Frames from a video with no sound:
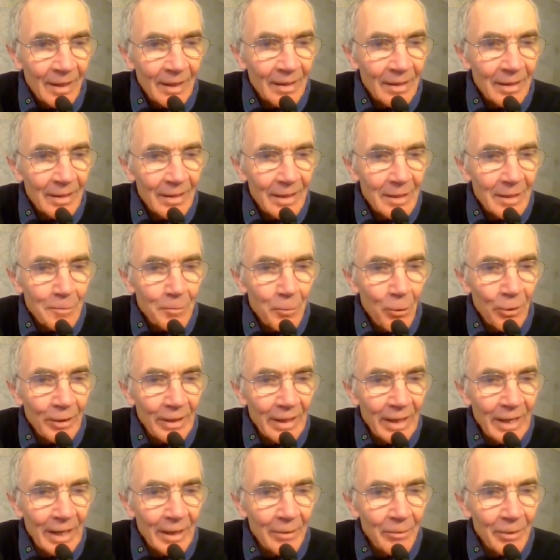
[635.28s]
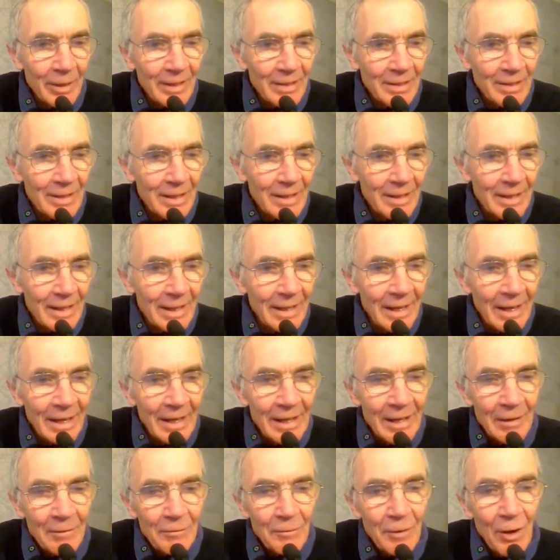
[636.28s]
And at this point here, we can see the
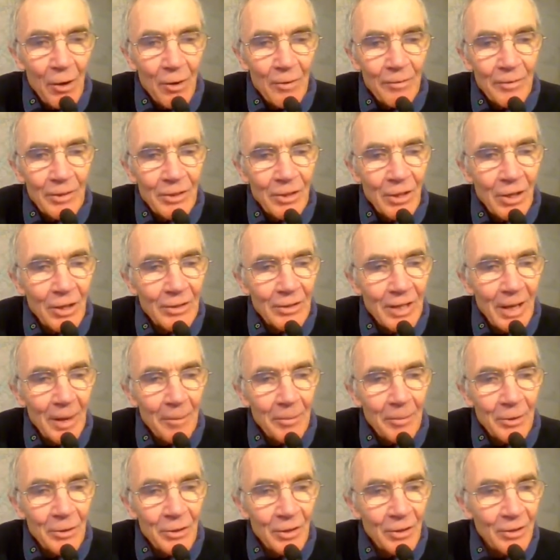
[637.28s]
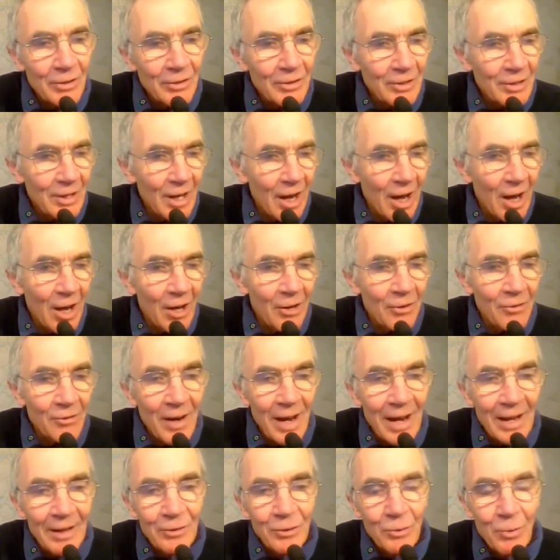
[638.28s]
flow and return temperatures are
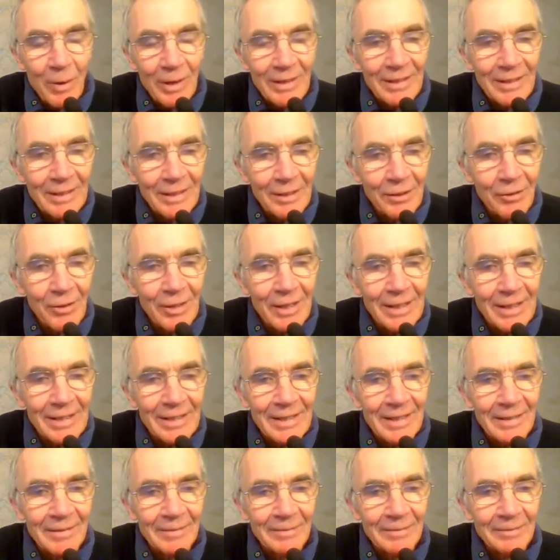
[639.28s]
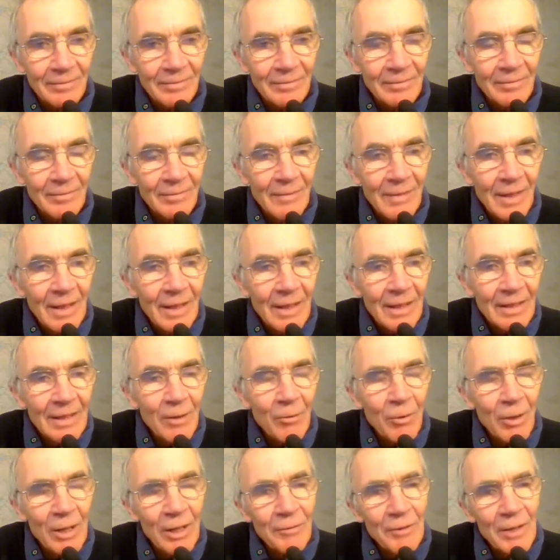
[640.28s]
around 20 degrees.
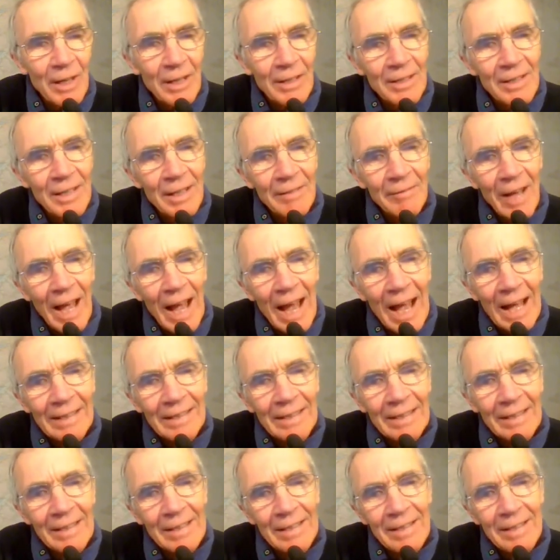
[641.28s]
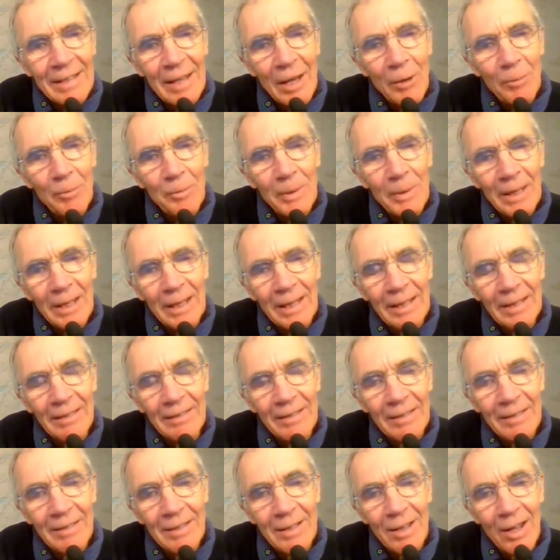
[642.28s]
Now, what I've done is I've added the COP,
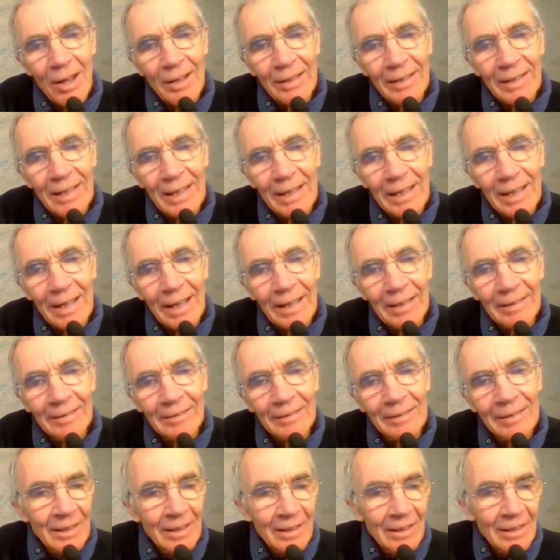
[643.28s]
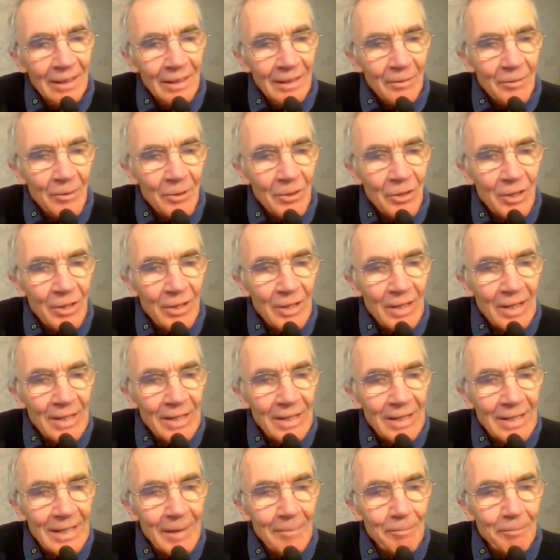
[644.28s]
this line here, which is
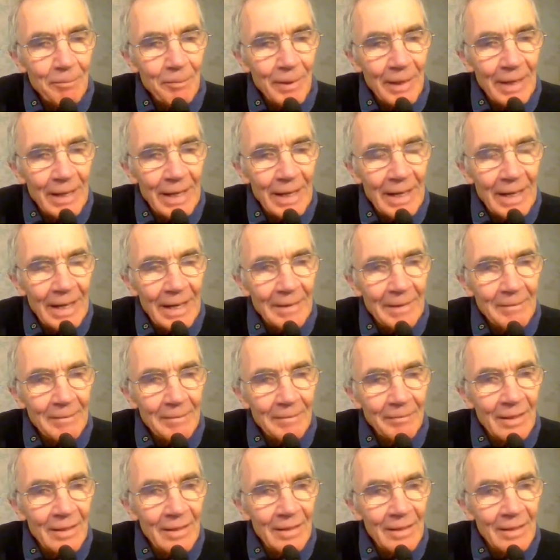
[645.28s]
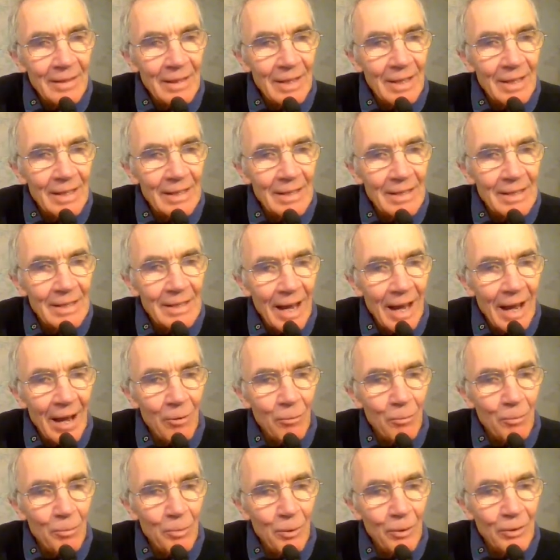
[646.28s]
simply this
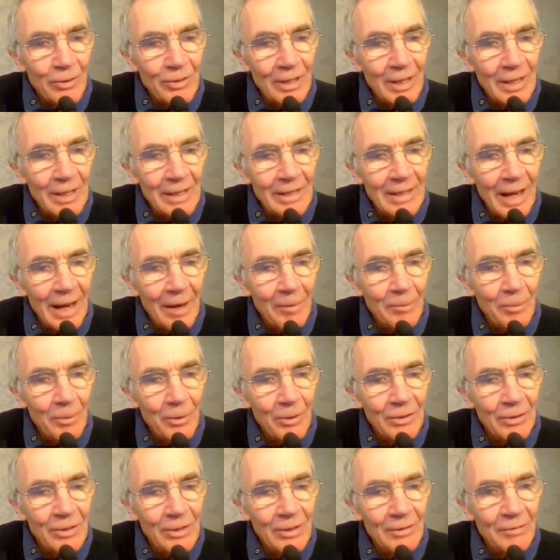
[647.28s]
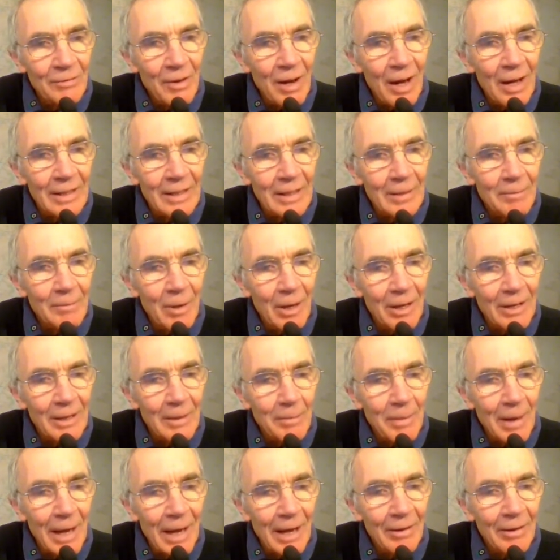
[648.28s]
output, heat output, divided by the
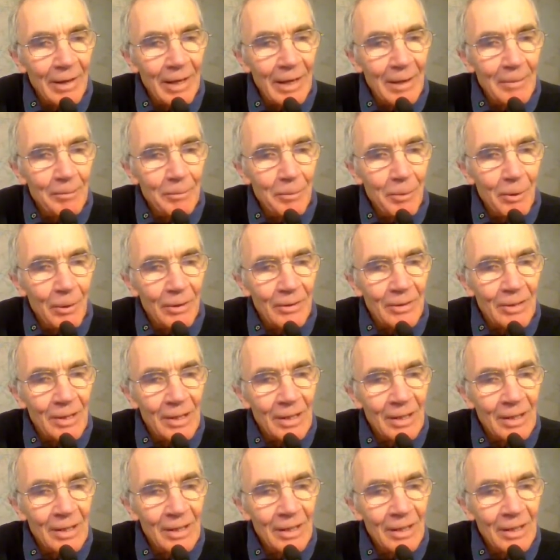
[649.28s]
power input.